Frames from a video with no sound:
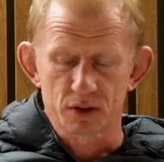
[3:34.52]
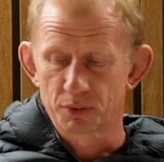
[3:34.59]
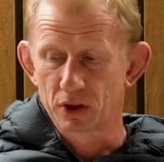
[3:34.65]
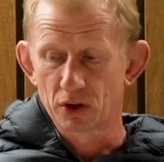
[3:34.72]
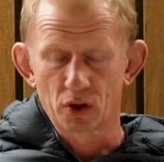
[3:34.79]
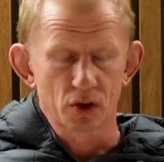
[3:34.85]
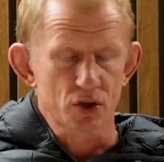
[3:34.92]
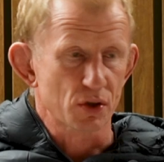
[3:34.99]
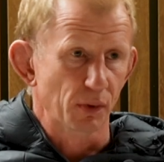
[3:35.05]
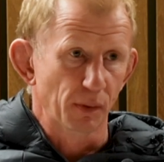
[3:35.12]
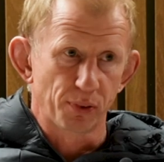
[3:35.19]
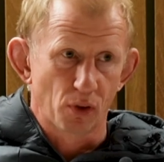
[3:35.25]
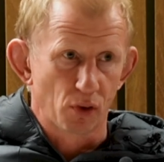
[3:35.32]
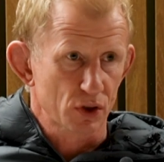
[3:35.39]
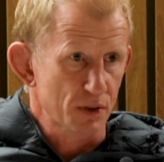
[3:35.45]
We heard some
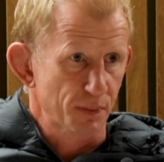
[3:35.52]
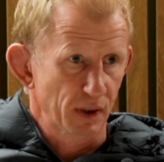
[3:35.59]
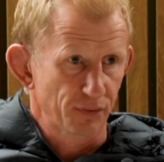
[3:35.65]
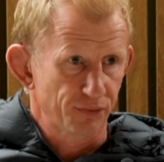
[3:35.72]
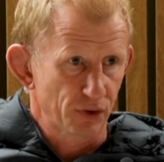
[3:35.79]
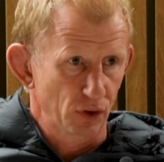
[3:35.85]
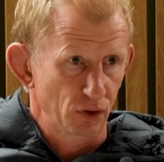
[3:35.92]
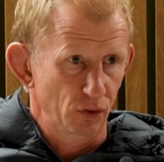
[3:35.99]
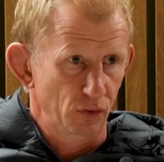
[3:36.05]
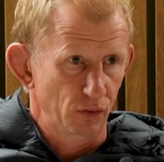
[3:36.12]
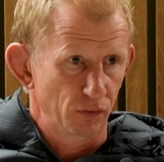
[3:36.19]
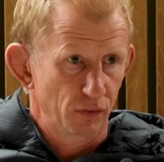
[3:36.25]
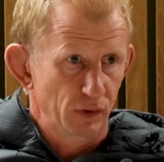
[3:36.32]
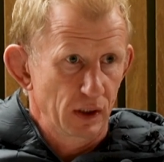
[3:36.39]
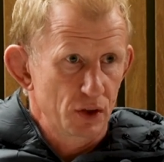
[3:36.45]
reports about a few
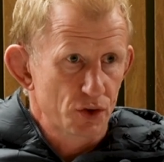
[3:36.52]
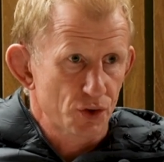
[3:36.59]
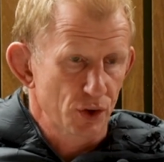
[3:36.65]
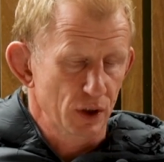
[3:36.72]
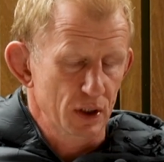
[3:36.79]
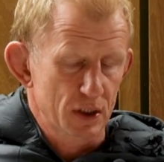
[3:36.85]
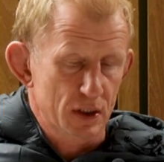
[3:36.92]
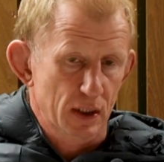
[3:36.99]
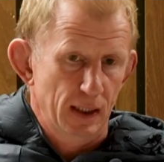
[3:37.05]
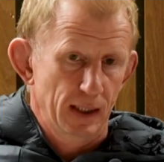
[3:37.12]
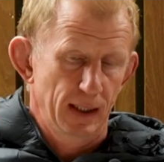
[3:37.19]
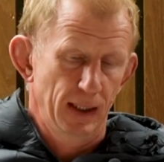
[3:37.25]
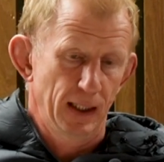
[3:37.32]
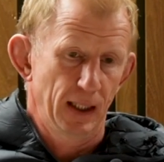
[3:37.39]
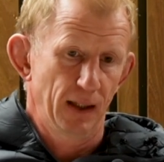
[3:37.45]
injuries,
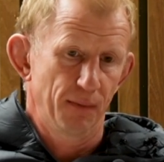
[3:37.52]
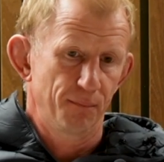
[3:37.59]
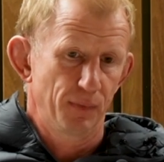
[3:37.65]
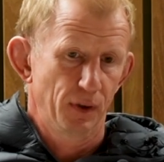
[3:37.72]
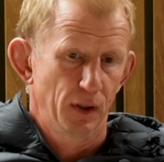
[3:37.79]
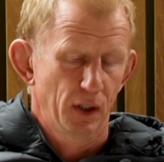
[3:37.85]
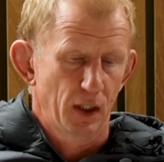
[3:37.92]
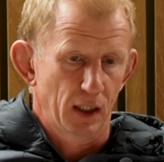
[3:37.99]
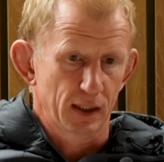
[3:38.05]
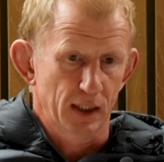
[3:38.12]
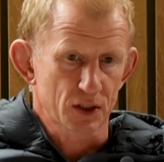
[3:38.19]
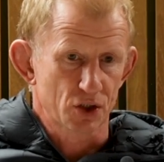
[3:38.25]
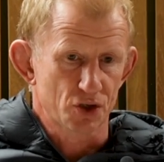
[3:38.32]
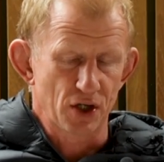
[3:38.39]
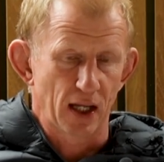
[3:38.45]
and
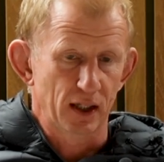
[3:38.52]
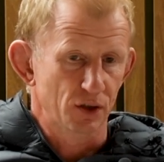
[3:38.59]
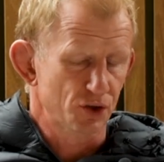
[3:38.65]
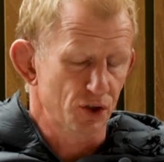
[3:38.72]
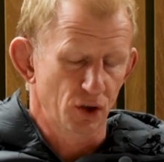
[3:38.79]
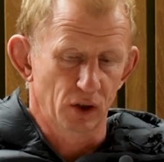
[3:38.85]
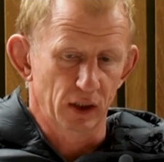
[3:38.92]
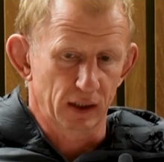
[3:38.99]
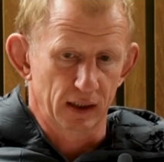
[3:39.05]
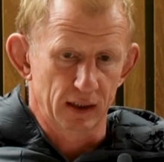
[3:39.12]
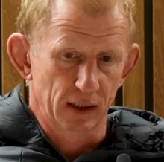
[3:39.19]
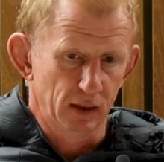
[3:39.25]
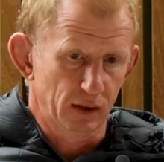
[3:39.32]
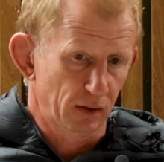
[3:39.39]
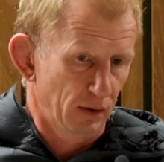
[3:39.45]
that's the challenge. I
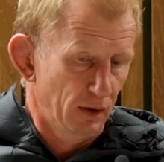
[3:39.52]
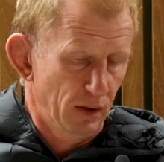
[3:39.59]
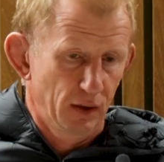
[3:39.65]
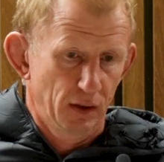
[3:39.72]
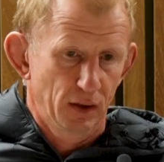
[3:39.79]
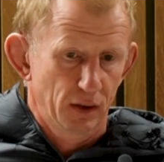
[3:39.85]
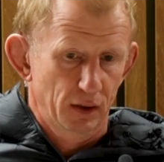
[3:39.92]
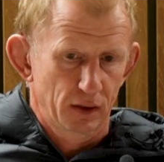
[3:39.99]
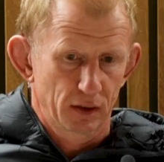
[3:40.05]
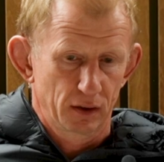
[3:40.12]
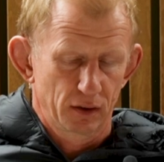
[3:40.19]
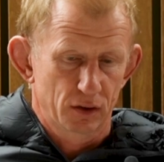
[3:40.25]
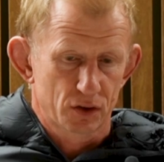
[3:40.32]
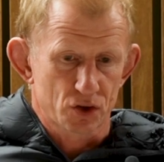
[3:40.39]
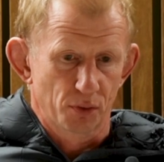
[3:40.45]
think
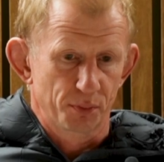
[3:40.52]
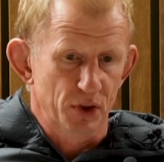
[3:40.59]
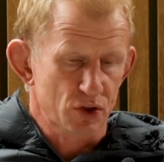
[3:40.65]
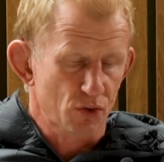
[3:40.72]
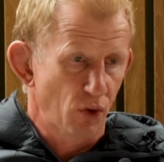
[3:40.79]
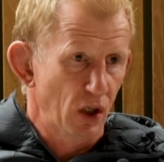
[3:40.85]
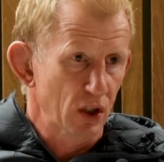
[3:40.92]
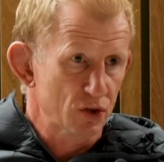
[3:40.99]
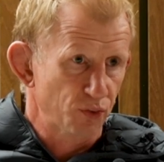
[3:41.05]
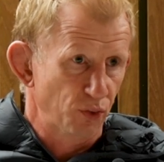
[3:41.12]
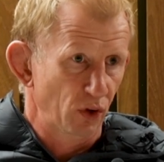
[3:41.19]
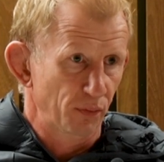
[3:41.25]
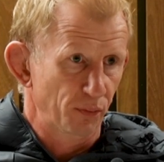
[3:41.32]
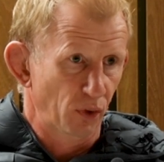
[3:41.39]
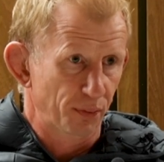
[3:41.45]
some of the squads
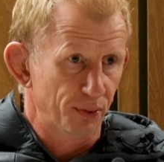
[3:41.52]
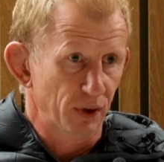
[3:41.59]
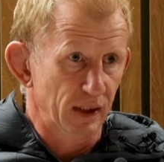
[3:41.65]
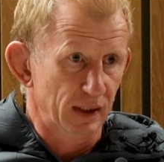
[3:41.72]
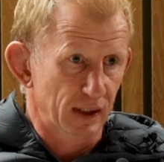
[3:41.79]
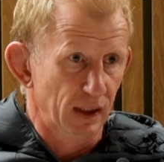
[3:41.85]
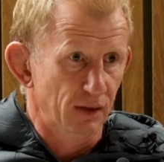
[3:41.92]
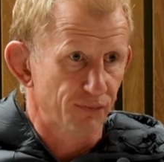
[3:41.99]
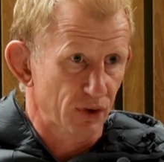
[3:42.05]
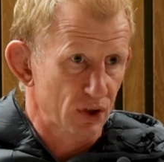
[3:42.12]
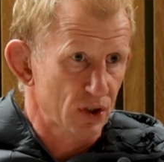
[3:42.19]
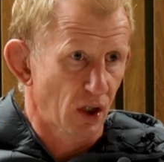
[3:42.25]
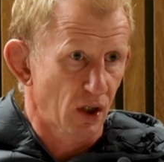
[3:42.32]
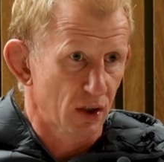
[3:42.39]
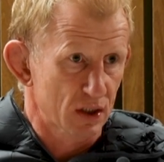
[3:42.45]
were pretty thin for the
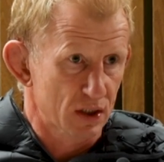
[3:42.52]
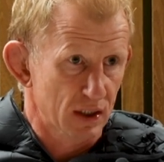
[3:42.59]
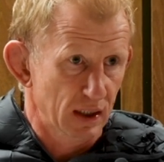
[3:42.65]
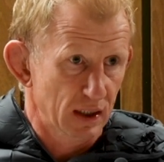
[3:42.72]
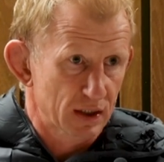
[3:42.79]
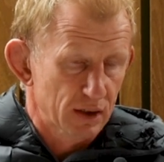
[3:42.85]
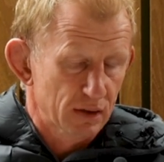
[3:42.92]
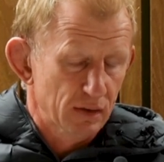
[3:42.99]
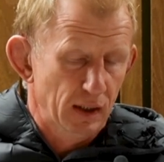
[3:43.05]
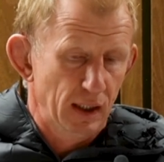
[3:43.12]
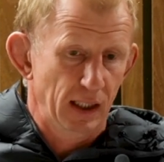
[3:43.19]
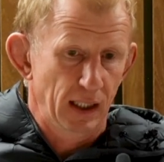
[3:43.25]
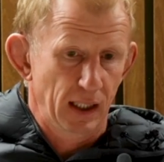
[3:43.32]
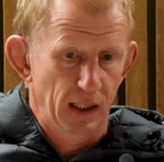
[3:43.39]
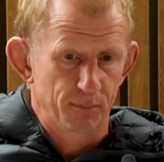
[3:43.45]
start of the season,
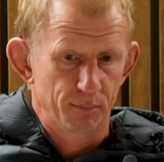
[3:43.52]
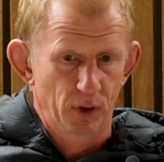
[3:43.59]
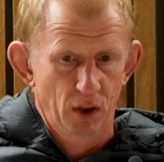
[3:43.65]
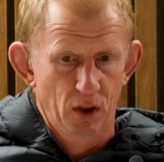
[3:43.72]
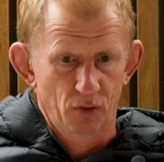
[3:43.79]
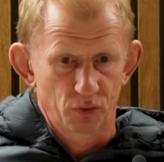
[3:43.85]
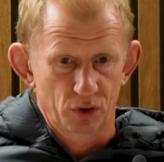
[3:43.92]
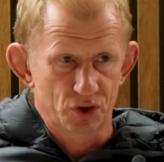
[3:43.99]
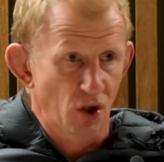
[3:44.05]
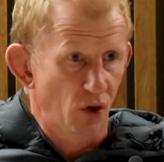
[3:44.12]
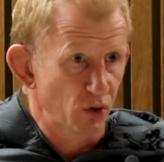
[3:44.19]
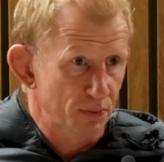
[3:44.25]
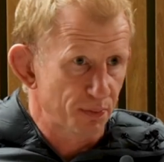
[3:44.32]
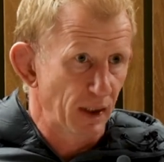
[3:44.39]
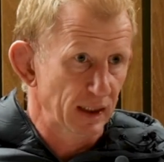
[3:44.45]
which
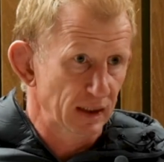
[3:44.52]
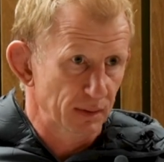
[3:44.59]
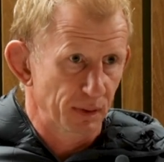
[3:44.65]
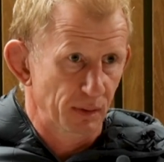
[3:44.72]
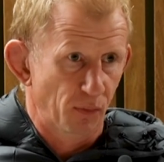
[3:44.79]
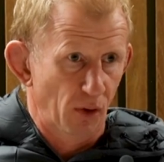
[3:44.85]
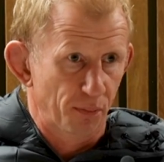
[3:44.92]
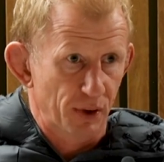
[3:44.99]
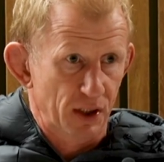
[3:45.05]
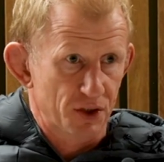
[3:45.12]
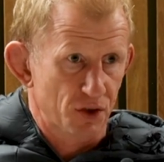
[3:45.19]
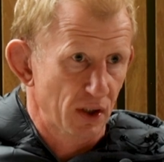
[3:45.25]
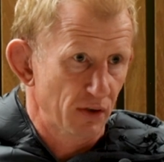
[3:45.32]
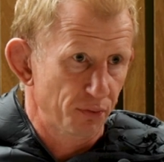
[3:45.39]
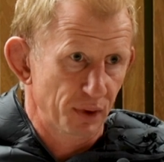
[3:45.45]
always places a bit more
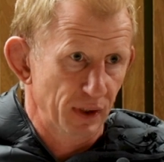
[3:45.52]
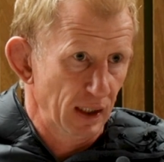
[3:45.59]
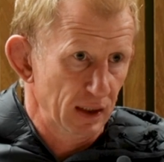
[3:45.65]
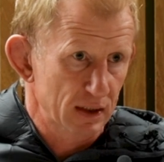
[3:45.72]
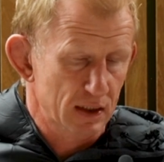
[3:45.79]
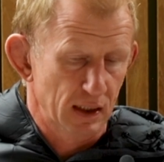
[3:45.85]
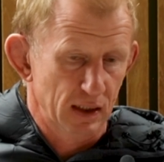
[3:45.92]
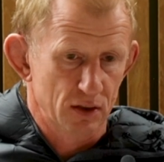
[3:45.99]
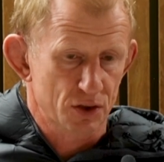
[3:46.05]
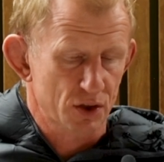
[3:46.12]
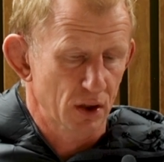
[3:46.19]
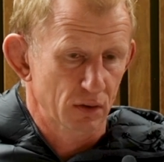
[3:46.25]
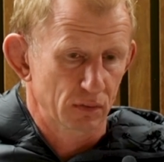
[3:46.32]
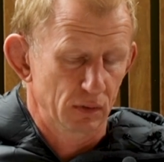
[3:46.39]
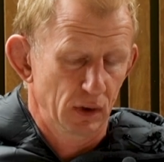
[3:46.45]
pressure on everybody else then.
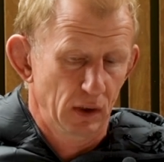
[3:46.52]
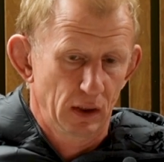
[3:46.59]
So